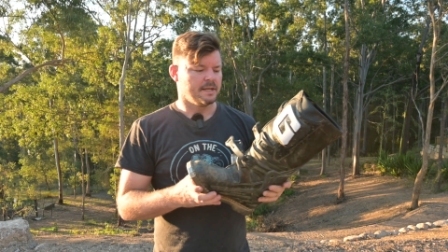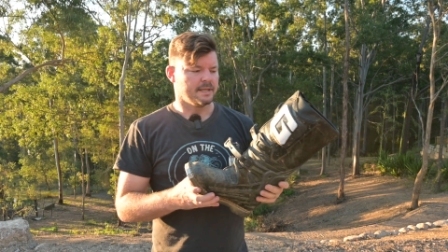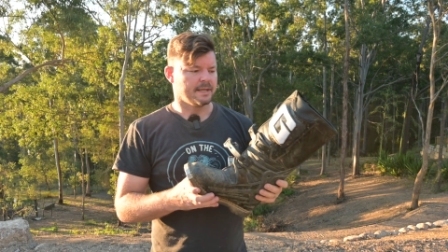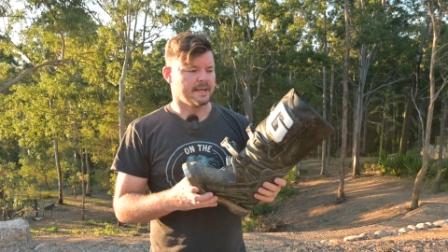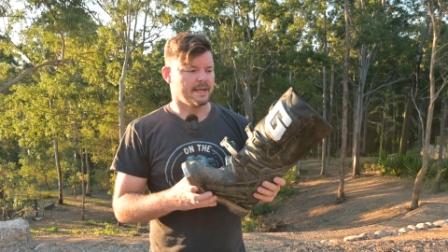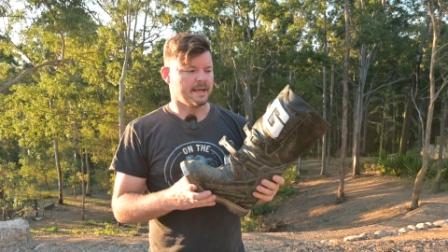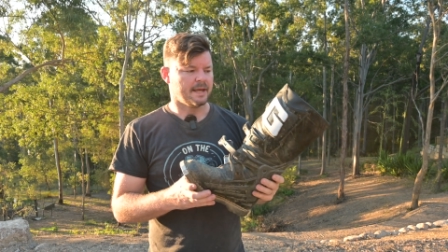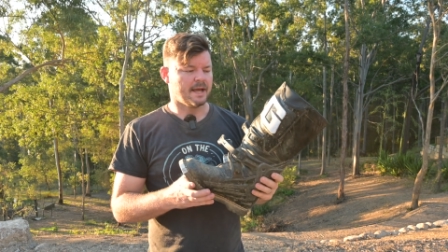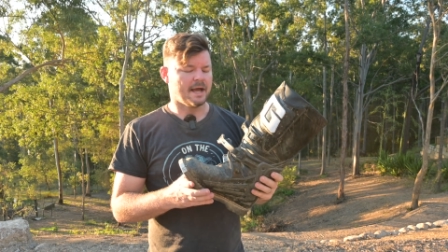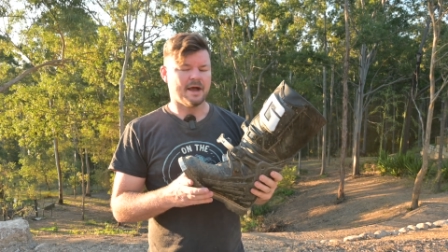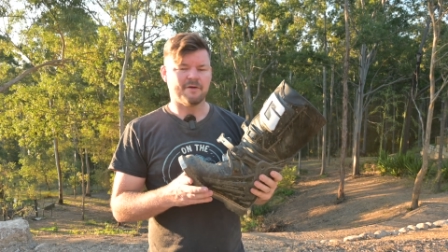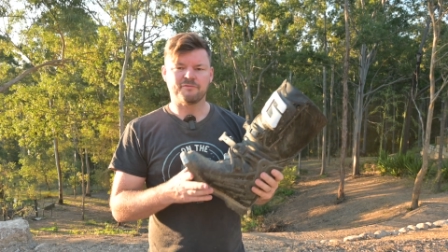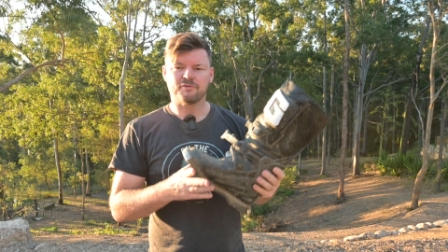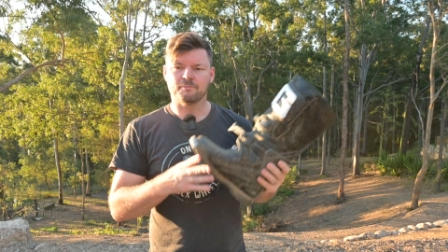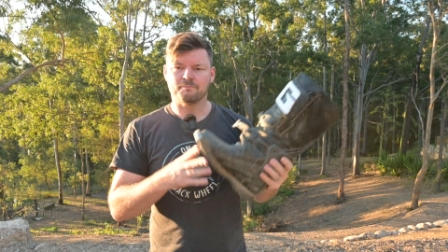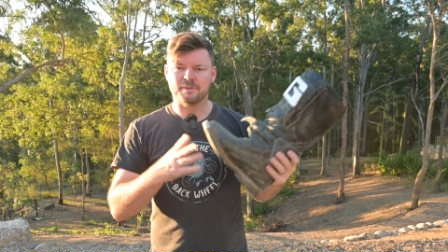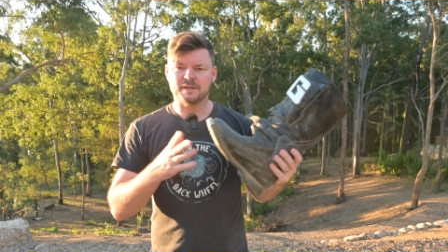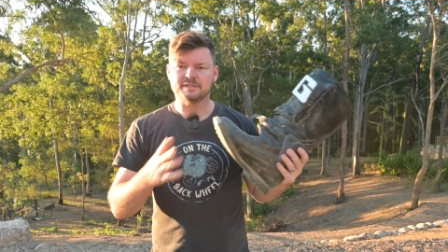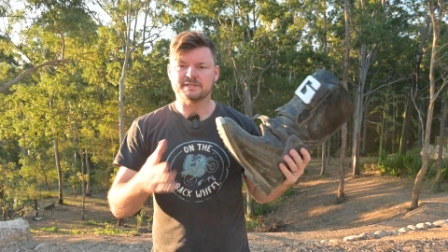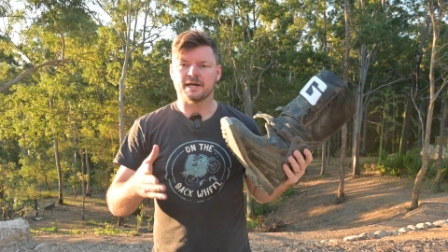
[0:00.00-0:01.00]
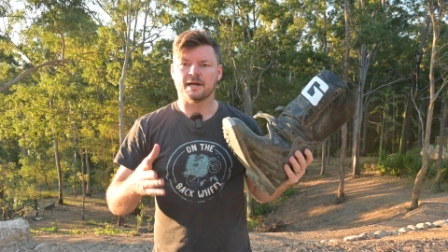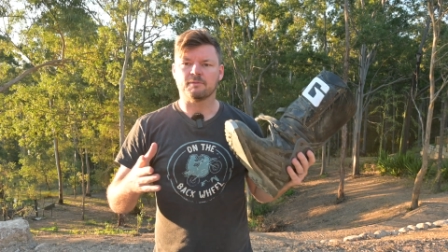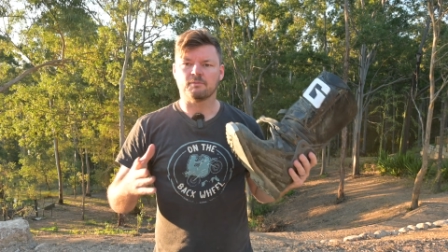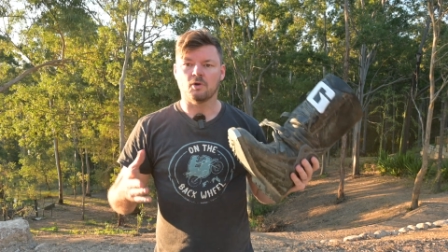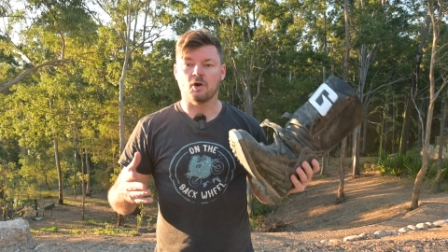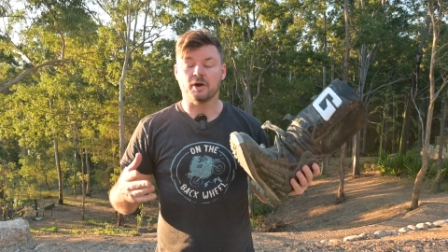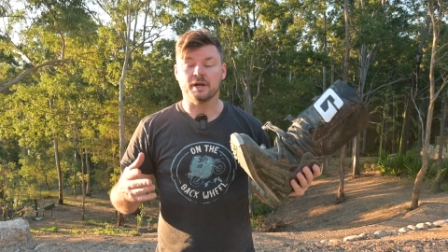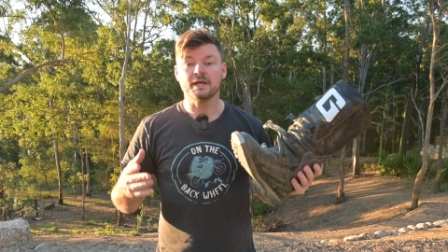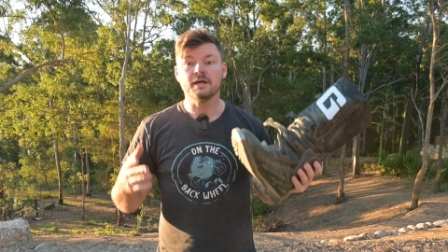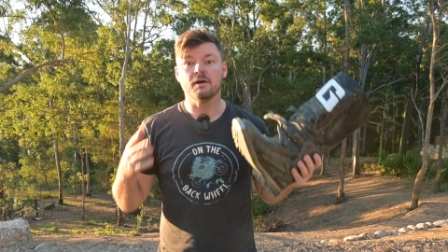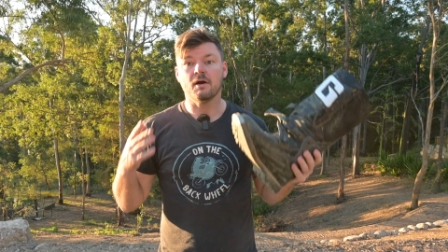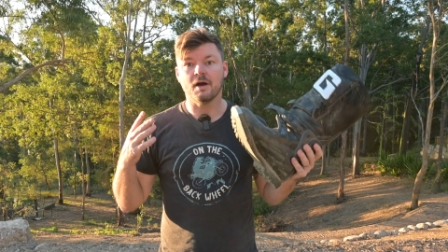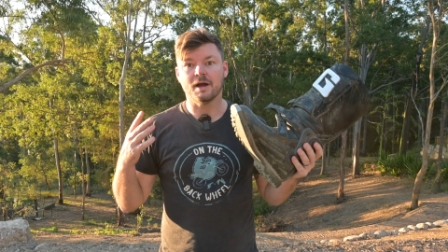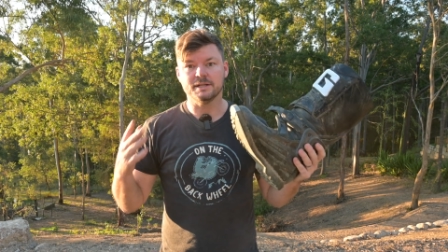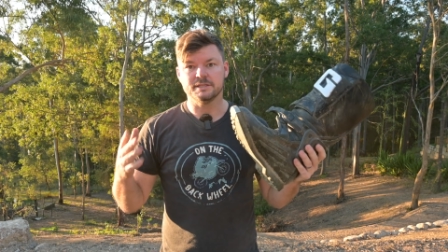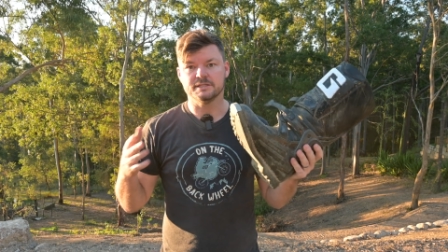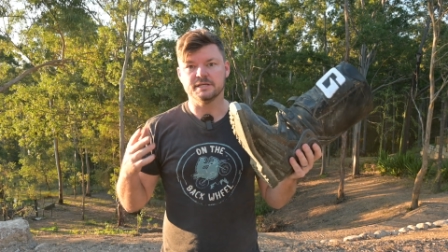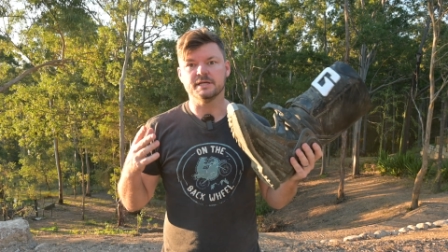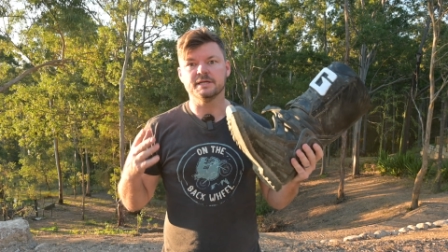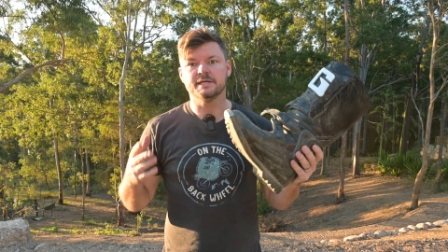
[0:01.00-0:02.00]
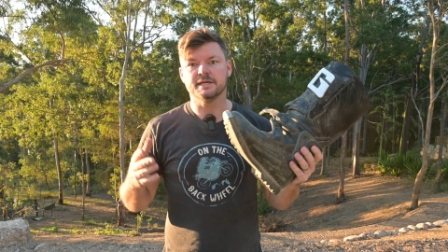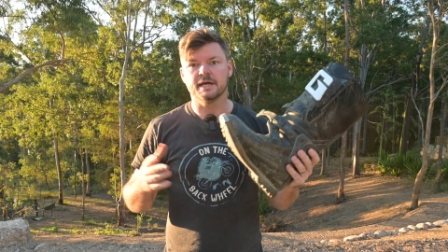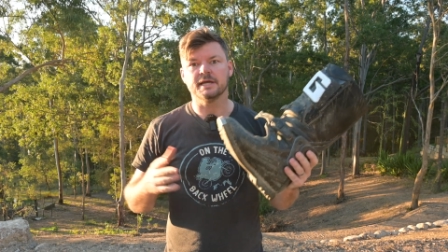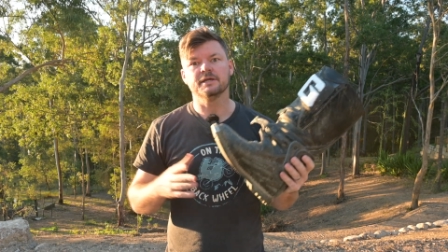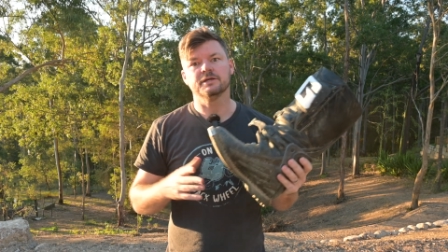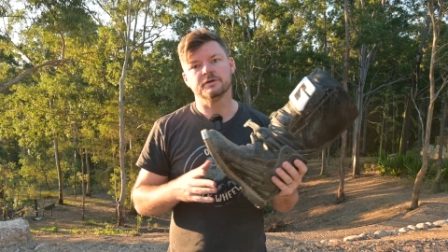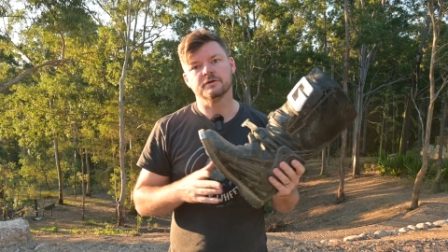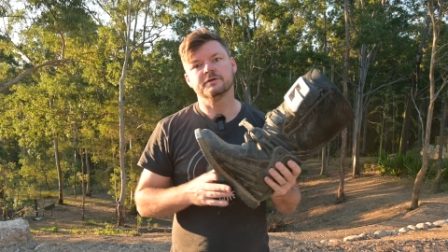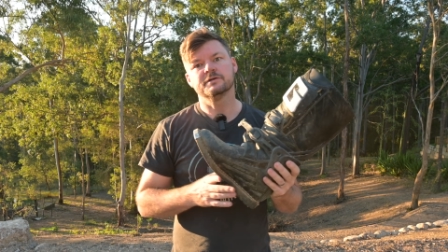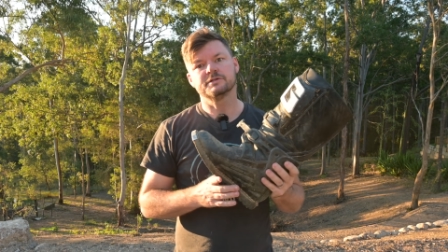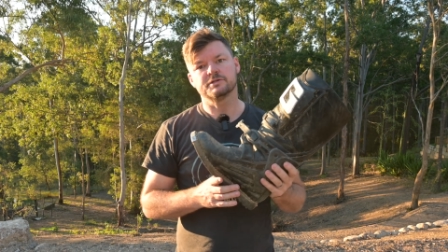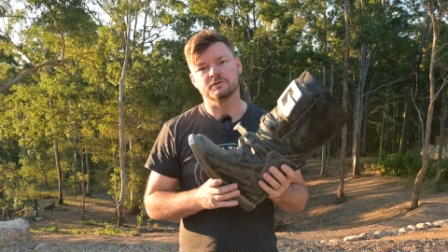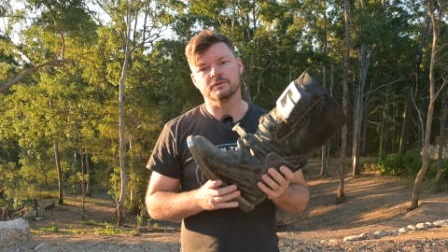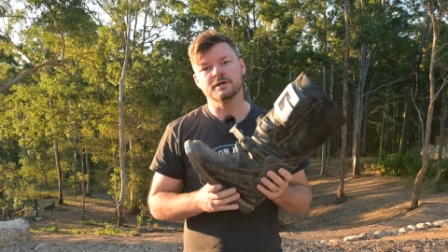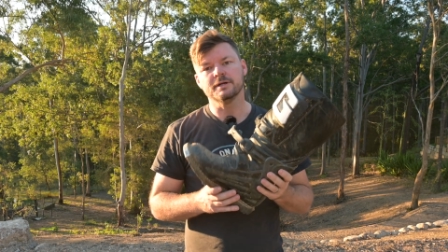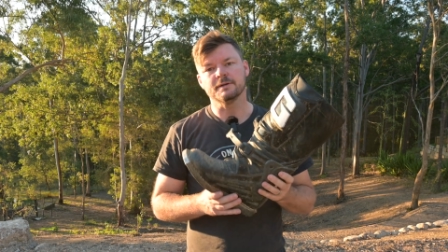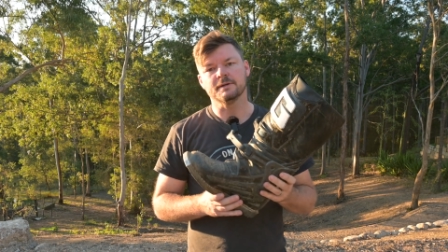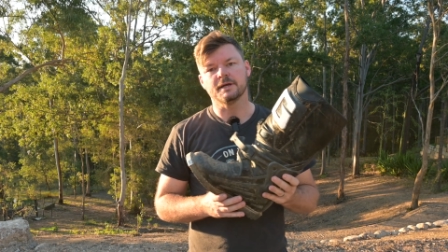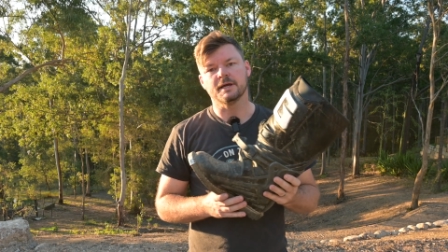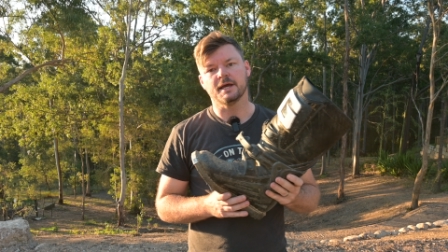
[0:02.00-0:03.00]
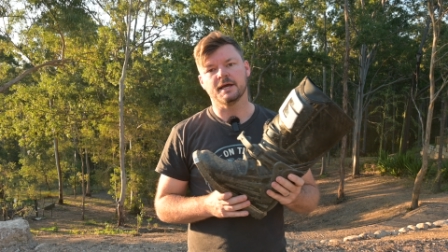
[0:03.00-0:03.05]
Now, after a big day of riding, I did get used to it,